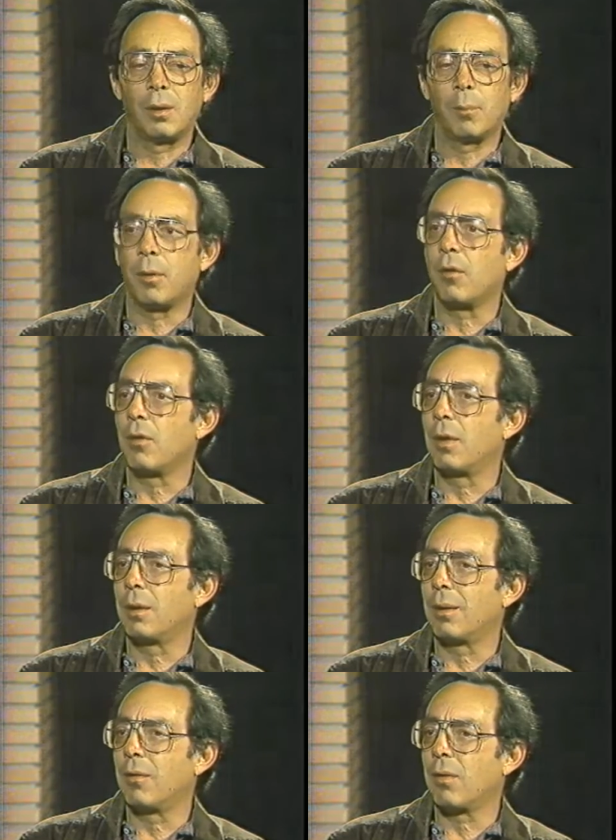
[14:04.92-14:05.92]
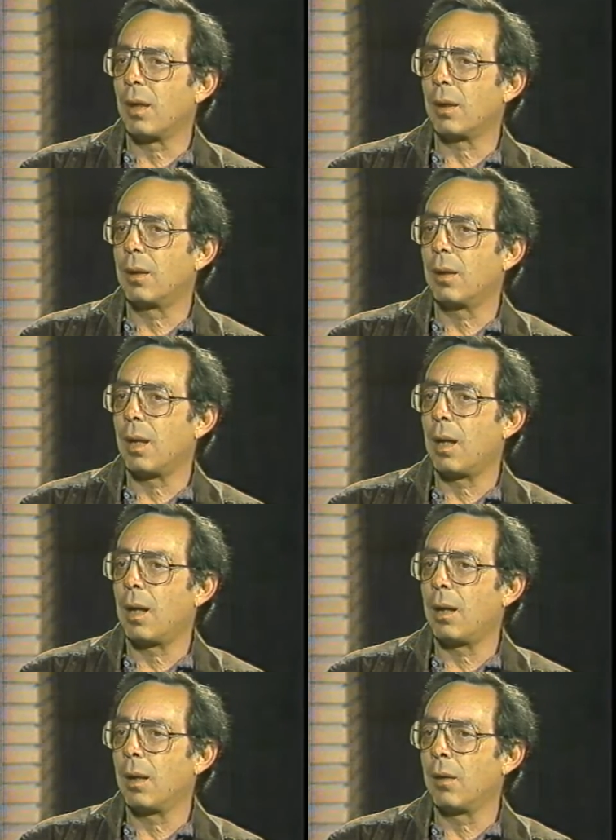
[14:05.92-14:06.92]
the president and selected
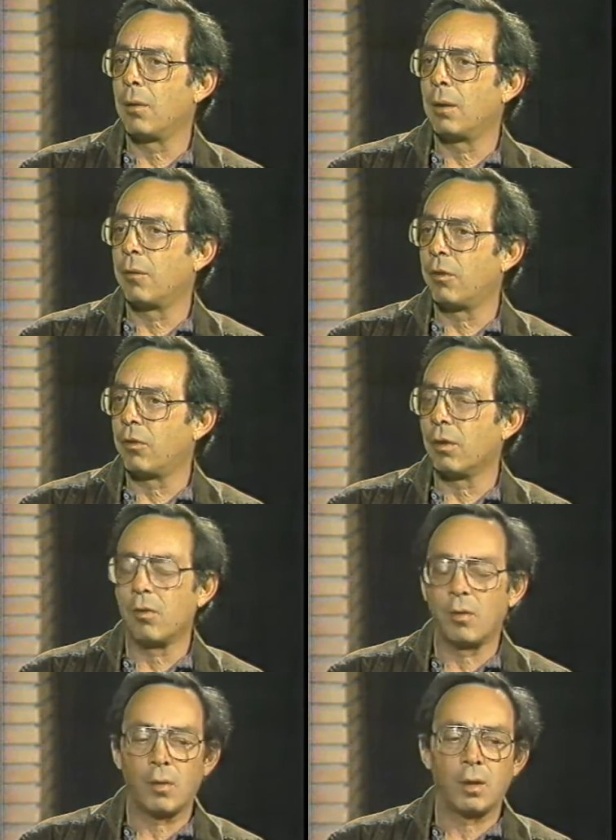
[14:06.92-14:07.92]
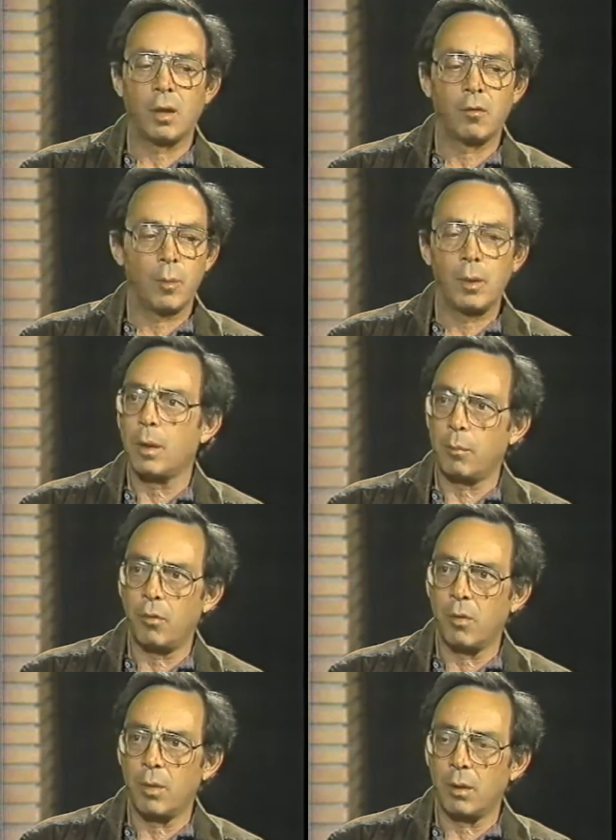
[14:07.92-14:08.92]
high other officials of our government. I
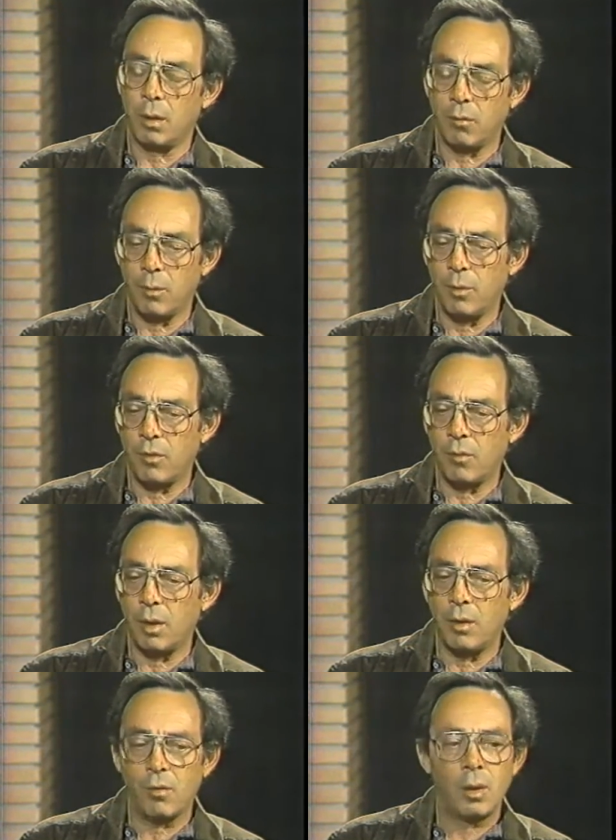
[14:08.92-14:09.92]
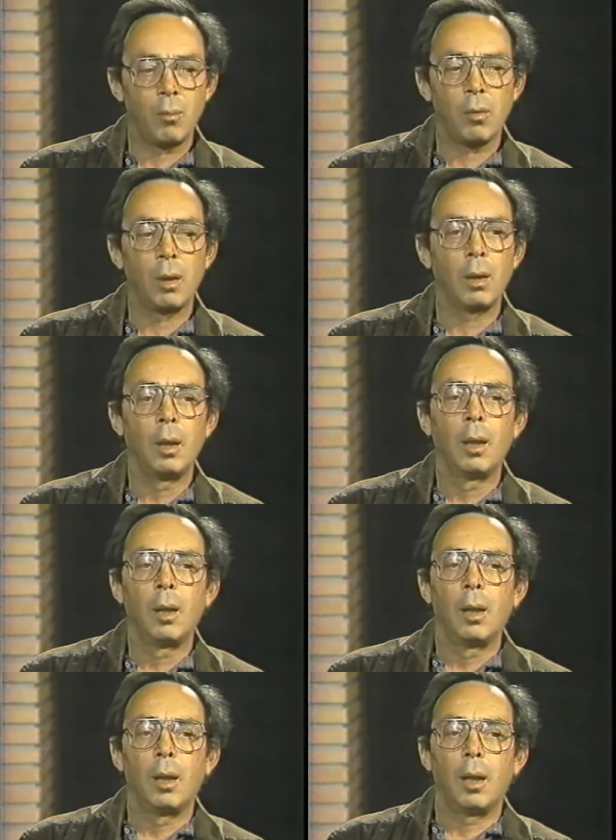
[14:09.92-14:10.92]
presume other governments have done the same thing.
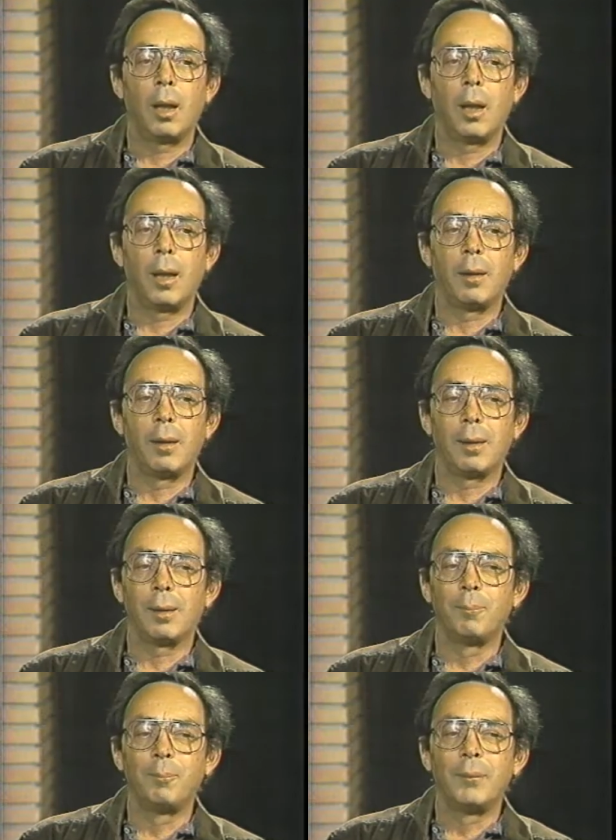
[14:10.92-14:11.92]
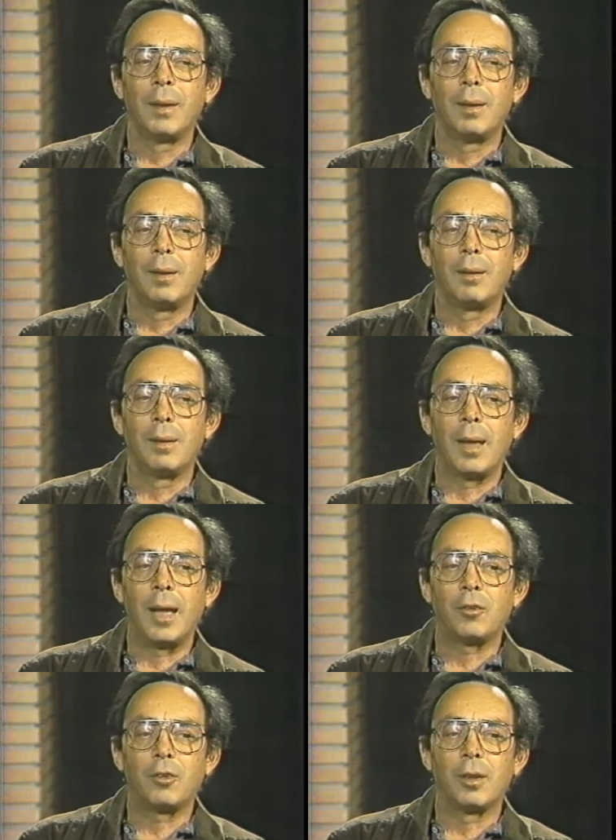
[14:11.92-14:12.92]
And uh, the
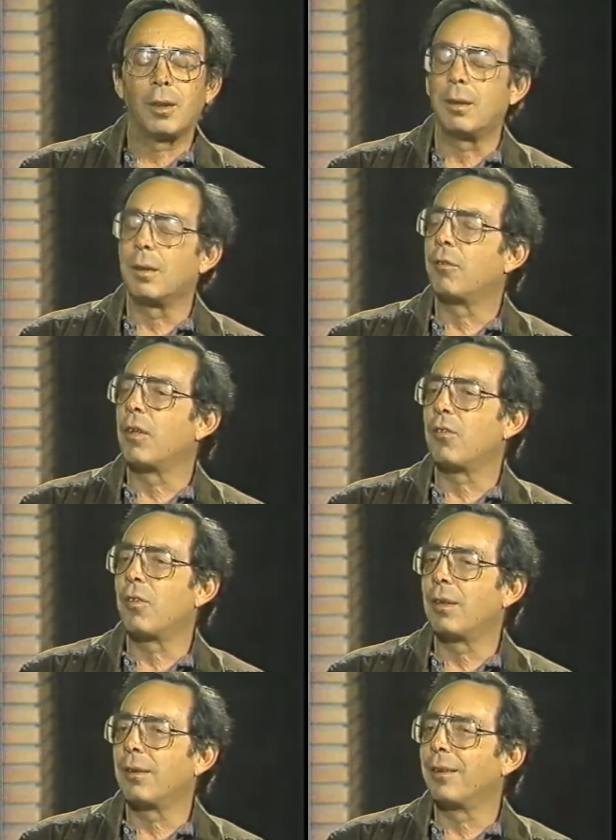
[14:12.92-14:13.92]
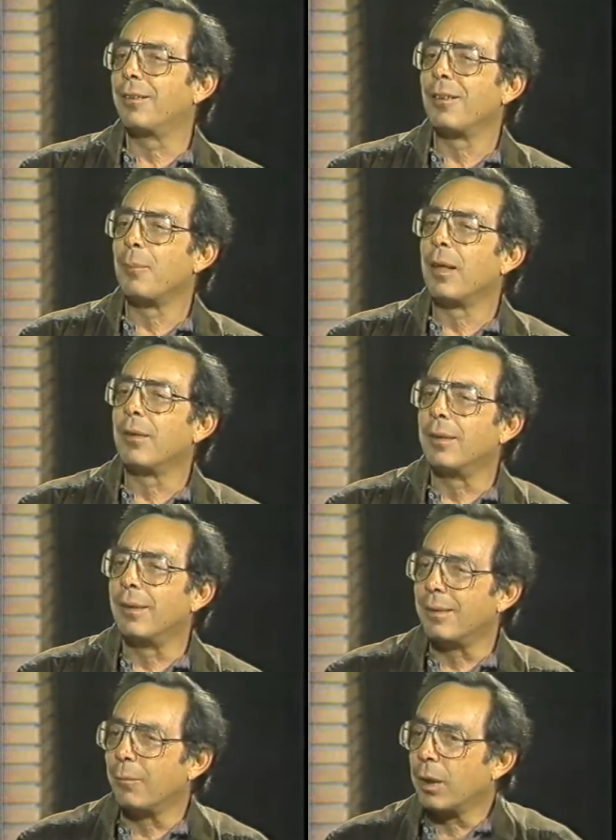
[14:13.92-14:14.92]
National Air Defense Center under the mountain
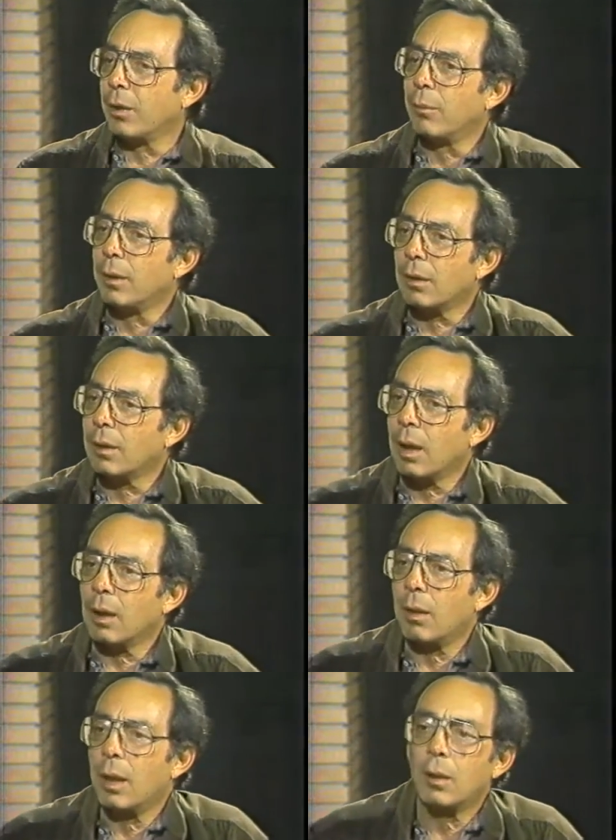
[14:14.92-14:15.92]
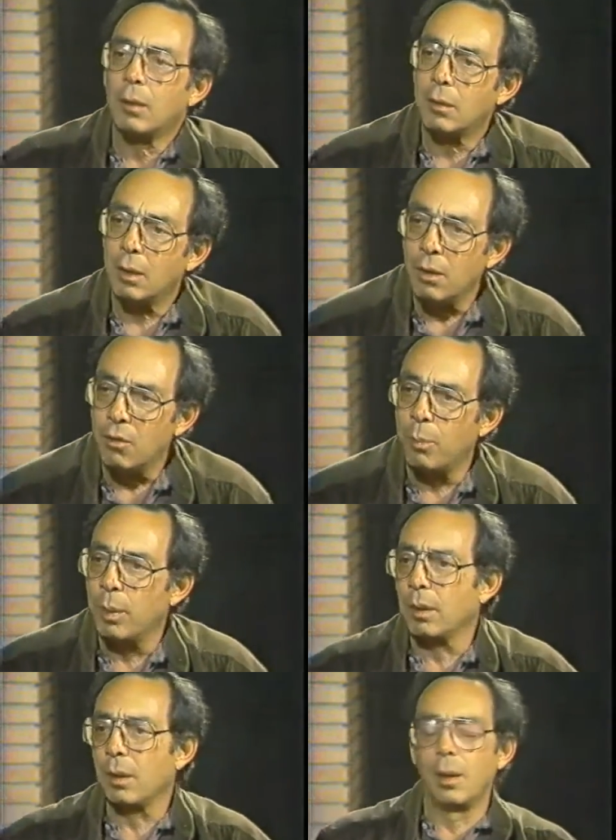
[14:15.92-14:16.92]
in Wyoming or Colorado is
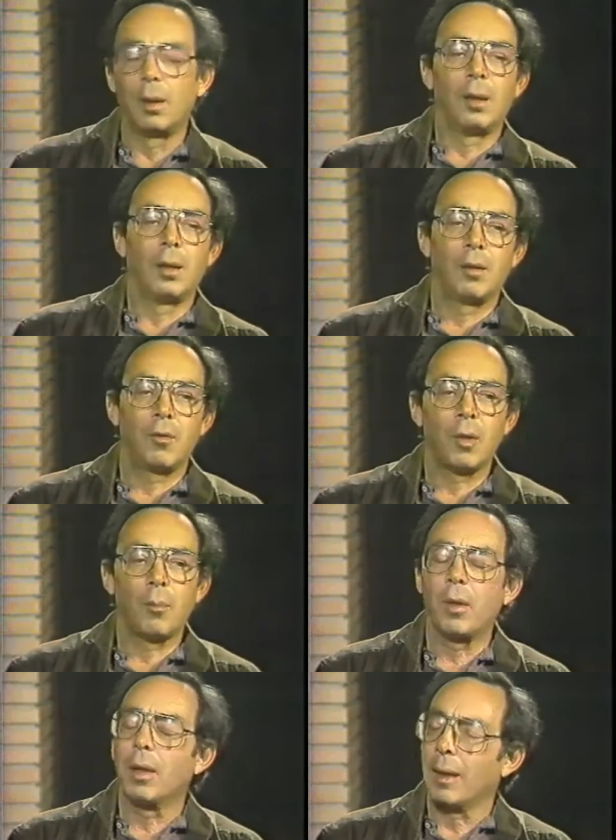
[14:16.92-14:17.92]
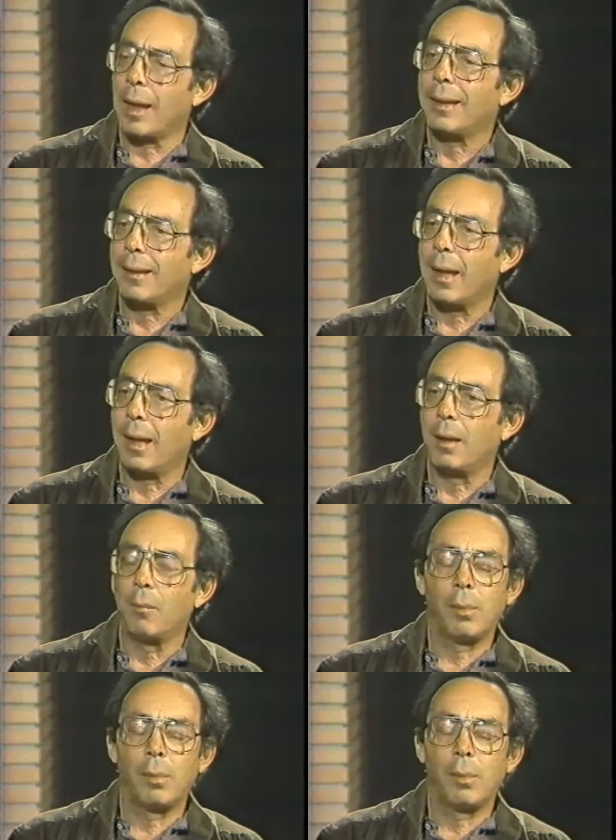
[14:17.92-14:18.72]
built something like that.